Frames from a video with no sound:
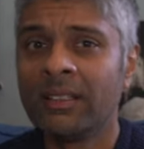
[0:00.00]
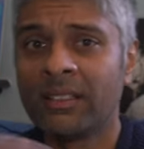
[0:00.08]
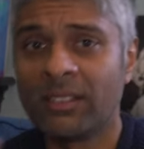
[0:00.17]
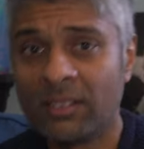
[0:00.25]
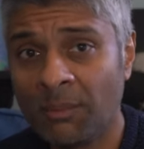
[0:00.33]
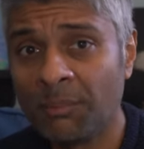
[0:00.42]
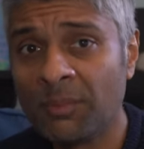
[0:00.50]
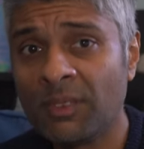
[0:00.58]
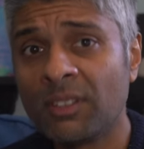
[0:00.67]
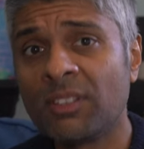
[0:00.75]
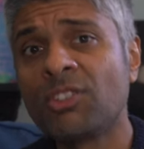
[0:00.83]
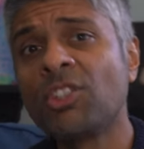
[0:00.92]
that some
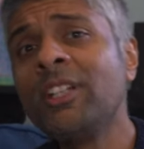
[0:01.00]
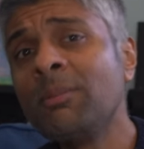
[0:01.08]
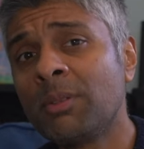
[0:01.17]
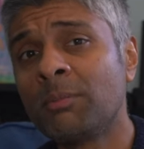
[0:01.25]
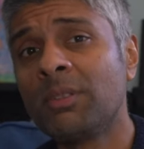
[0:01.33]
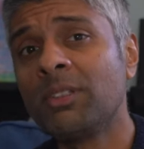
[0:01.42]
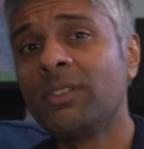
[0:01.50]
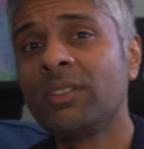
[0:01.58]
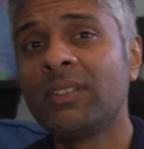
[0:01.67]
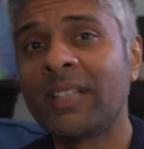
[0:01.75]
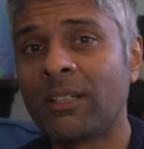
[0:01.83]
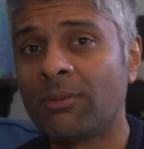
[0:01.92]
cheaper
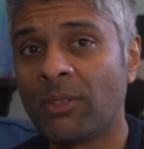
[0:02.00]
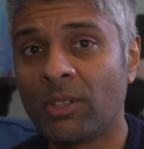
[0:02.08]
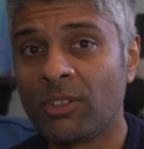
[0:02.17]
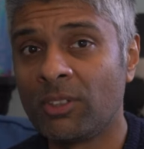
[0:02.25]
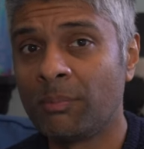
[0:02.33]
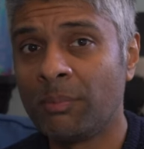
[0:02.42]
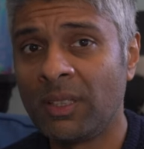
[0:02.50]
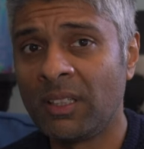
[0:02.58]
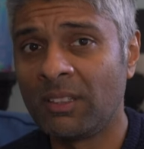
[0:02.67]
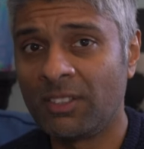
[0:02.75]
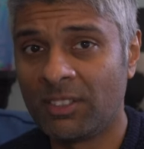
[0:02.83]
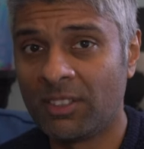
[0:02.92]
Bluetooth headphones
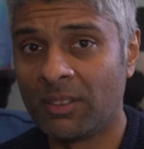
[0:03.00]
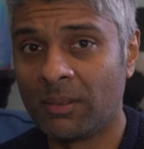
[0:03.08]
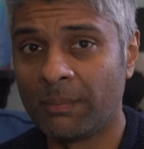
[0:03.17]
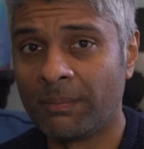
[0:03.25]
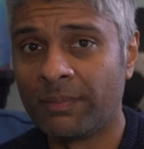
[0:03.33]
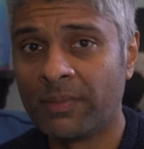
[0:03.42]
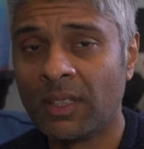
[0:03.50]
impart to them.